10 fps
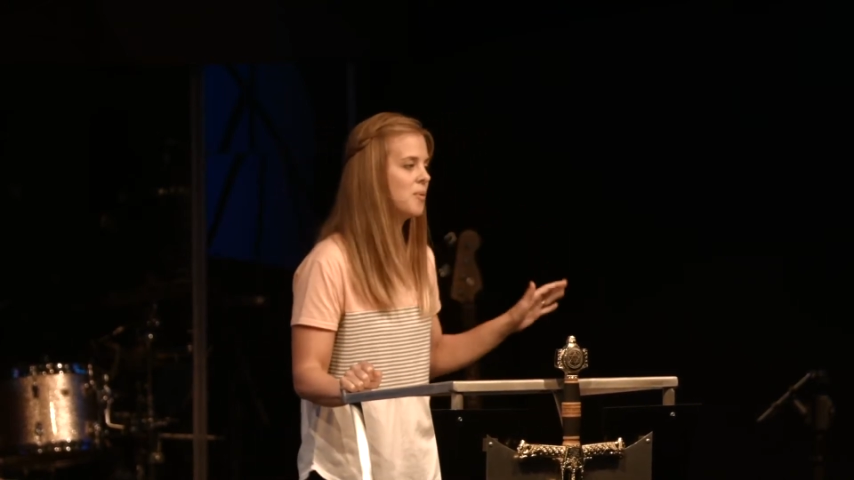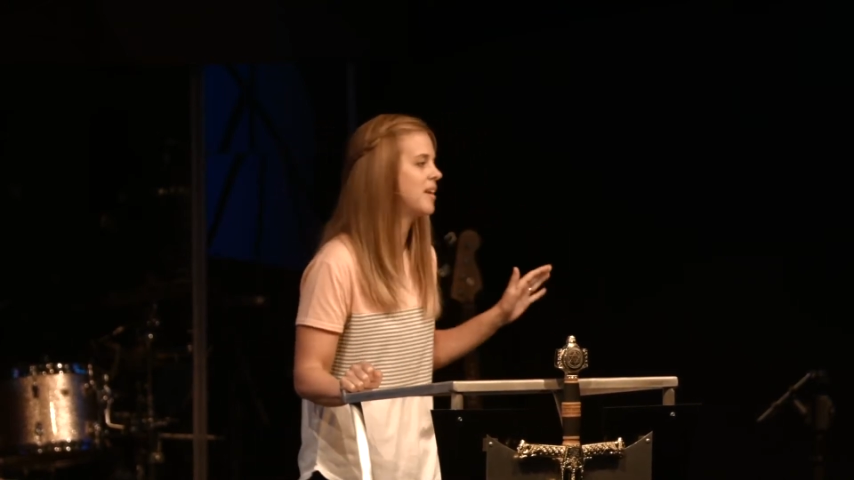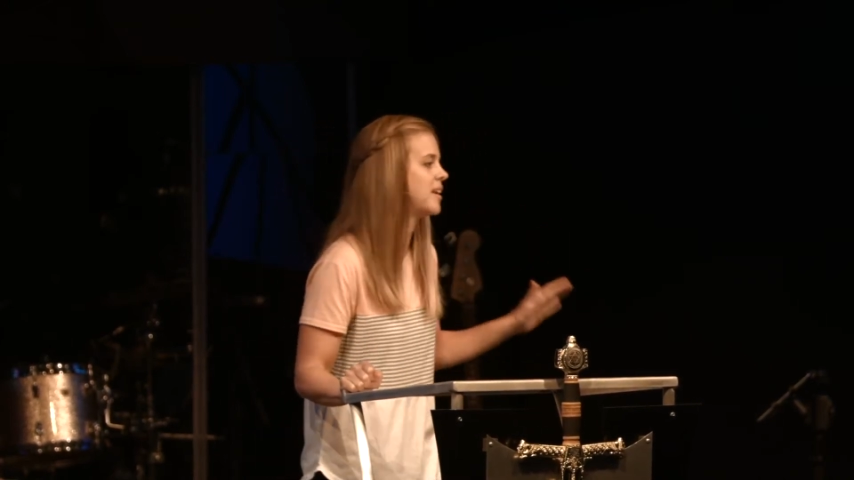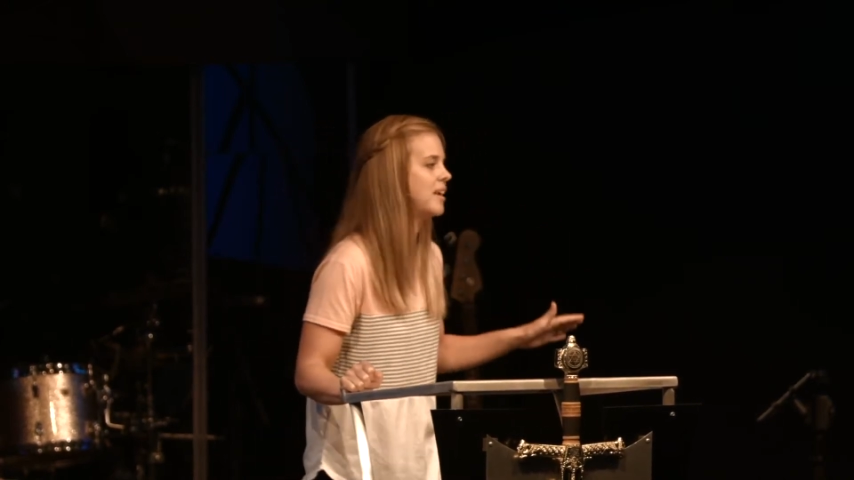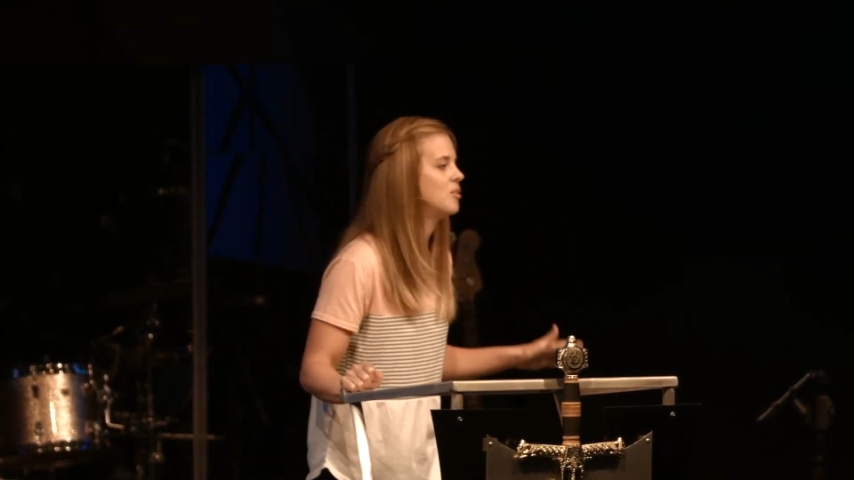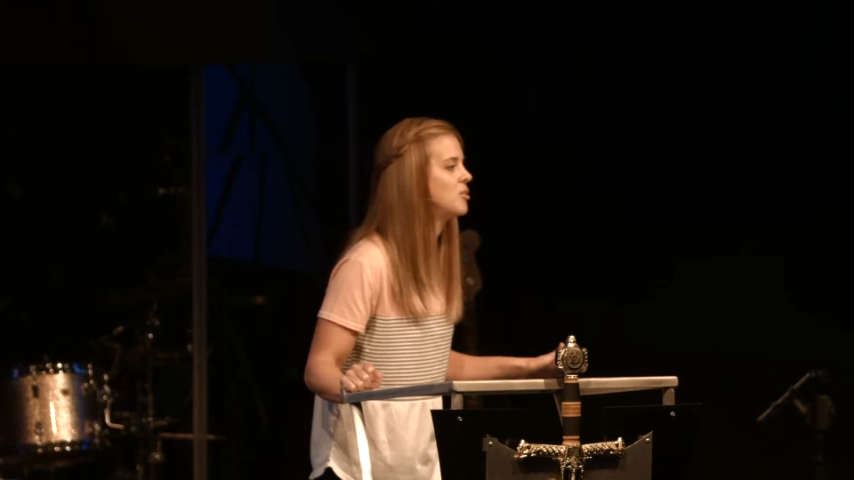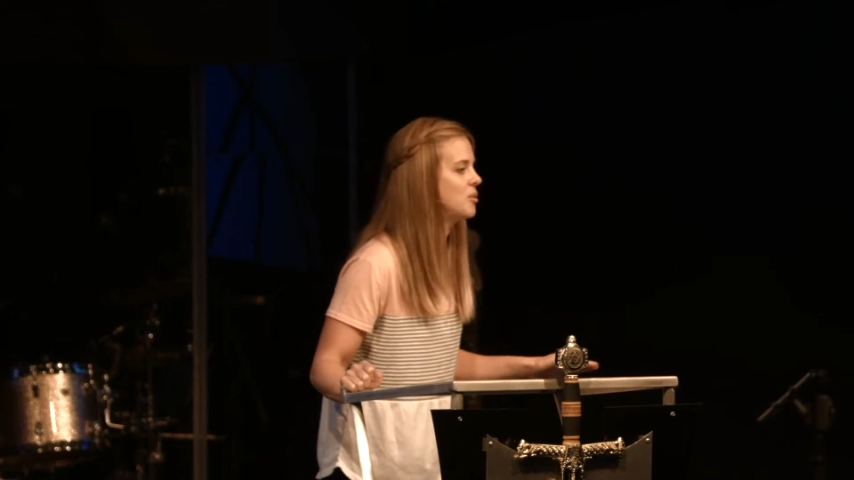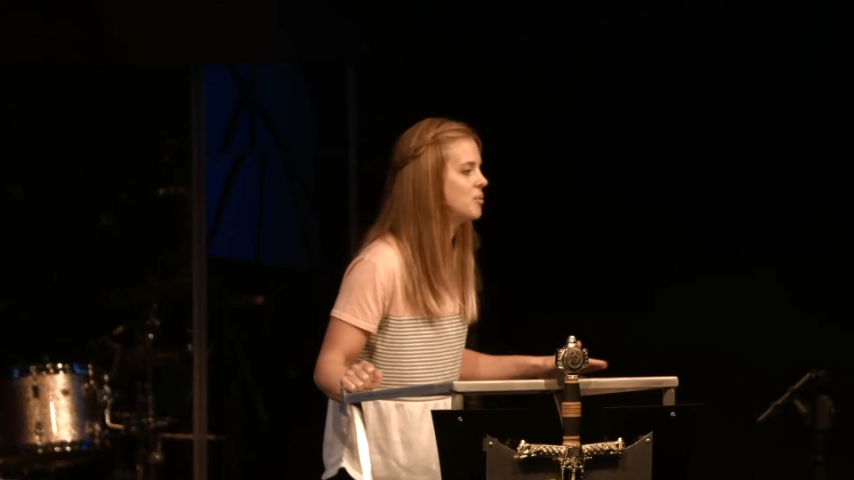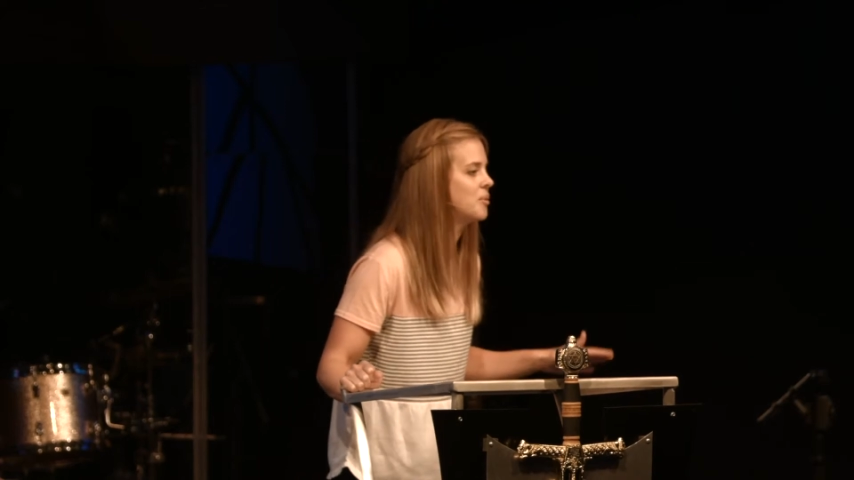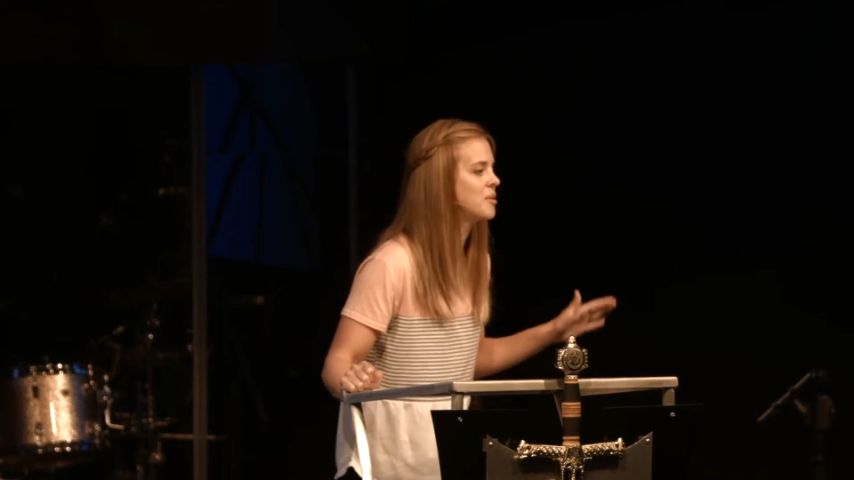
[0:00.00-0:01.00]
want to kill
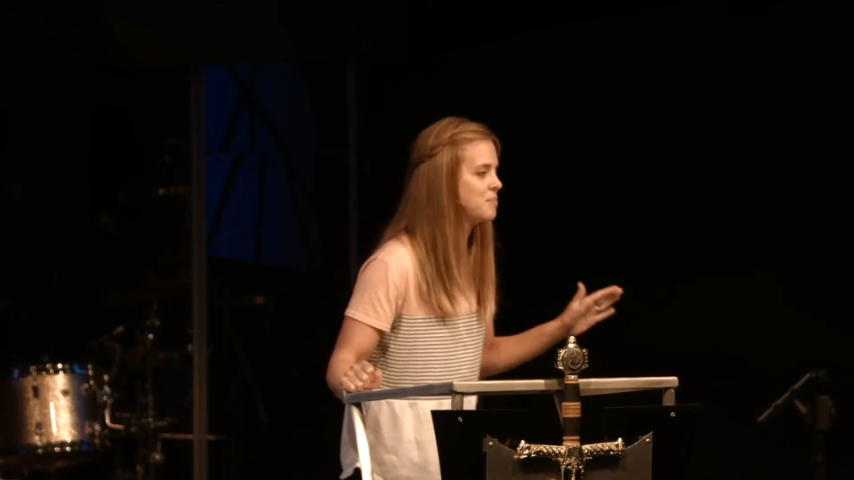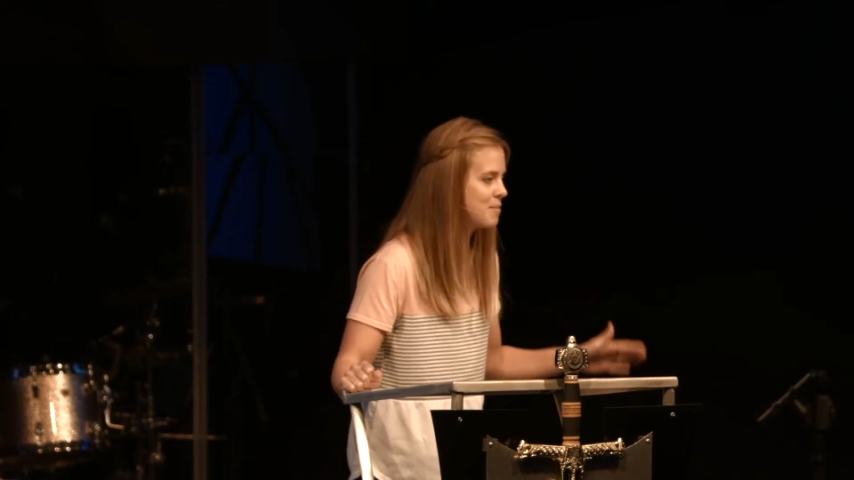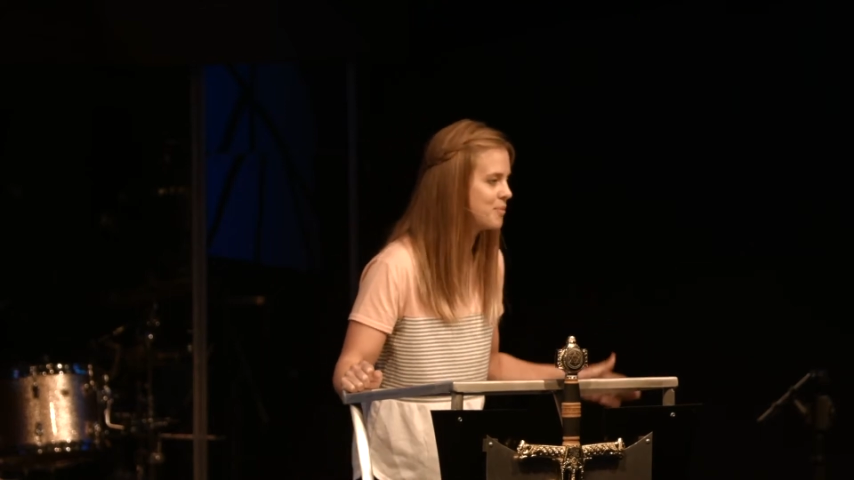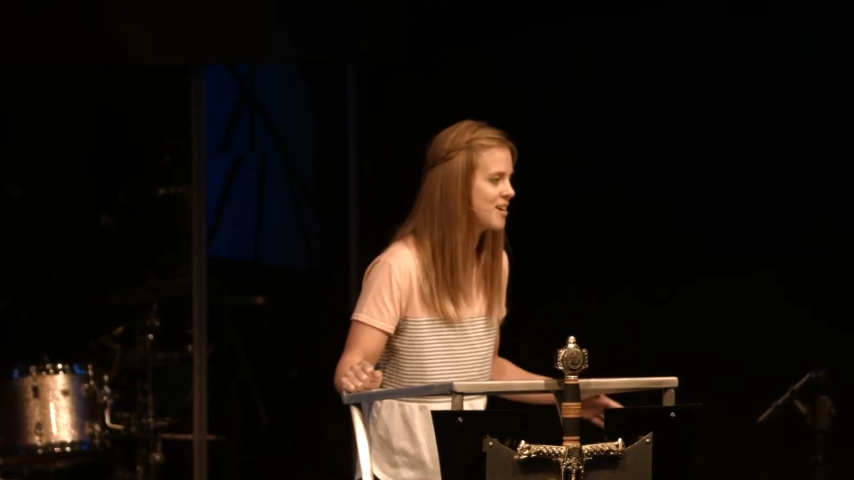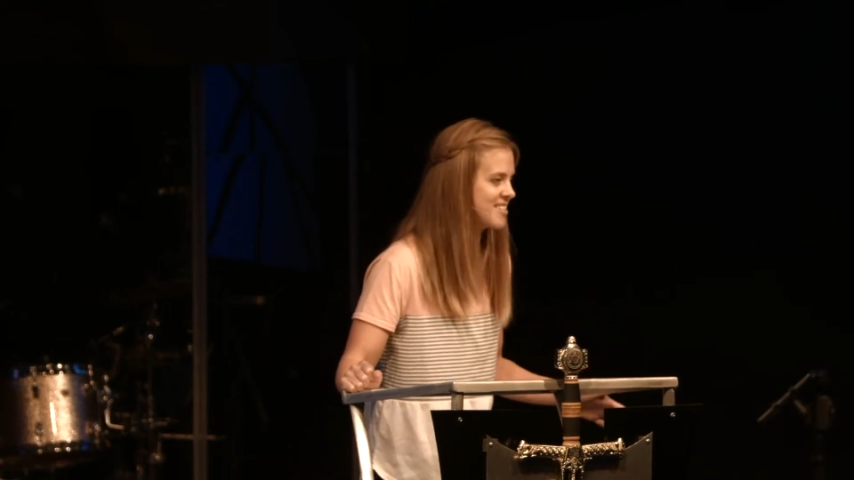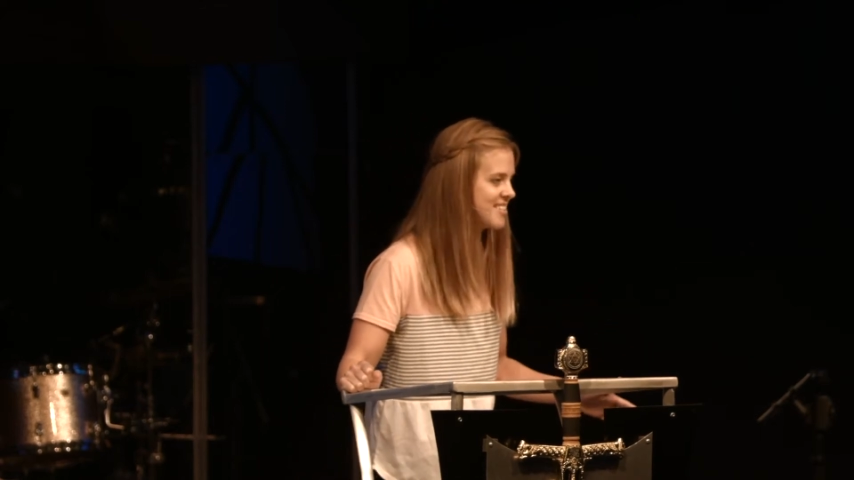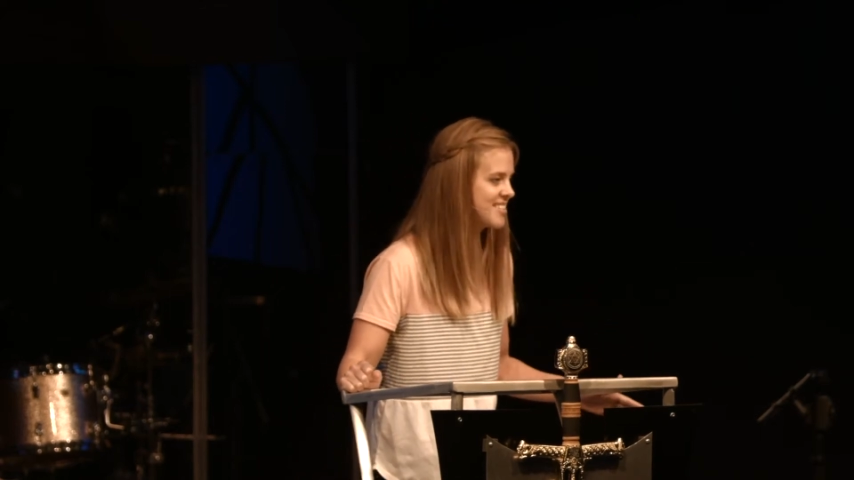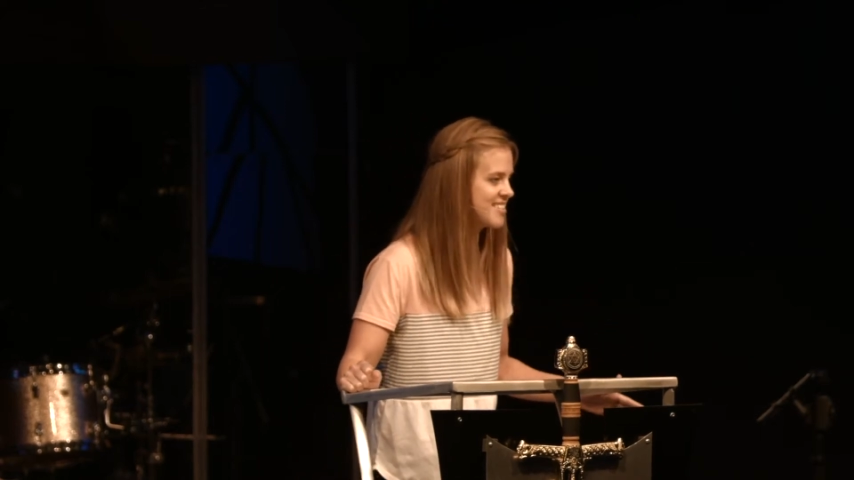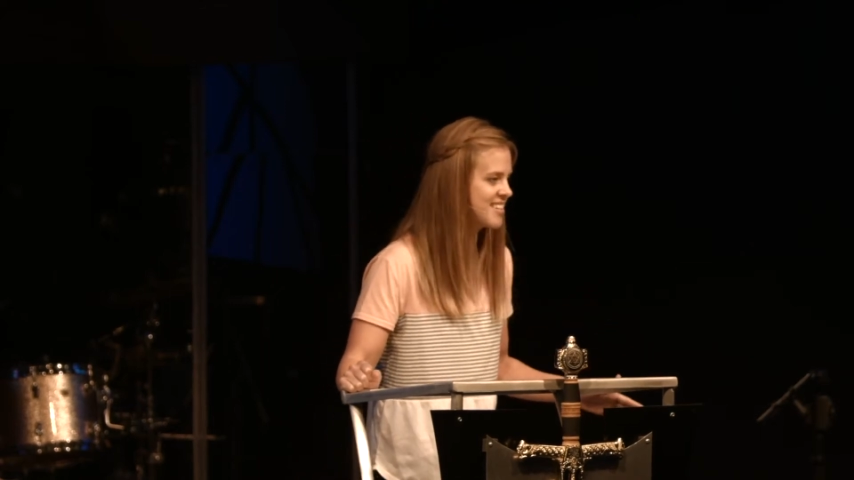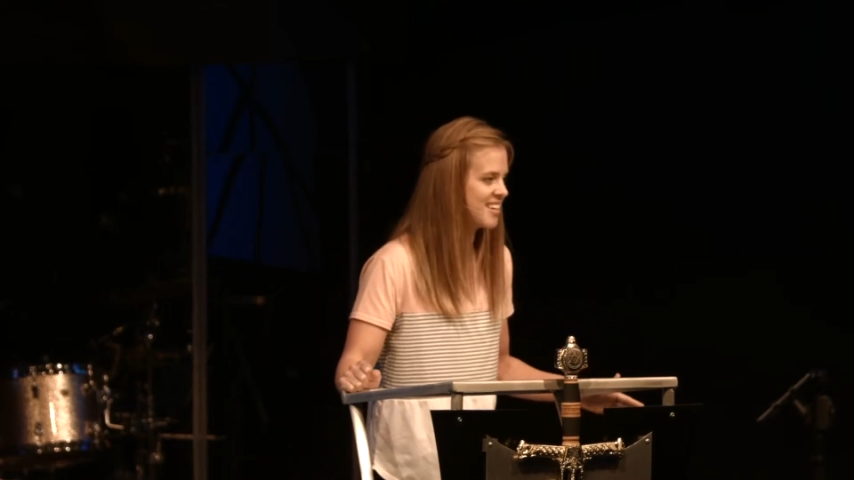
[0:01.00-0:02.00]
you with my
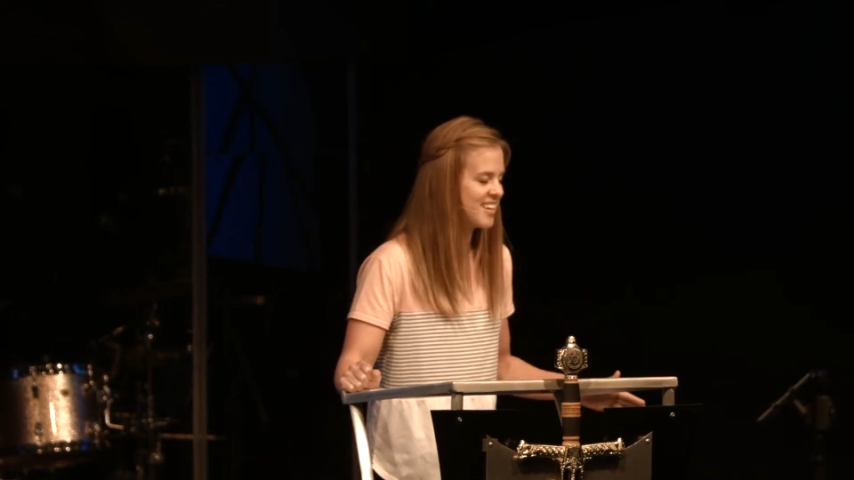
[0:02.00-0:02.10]
presence.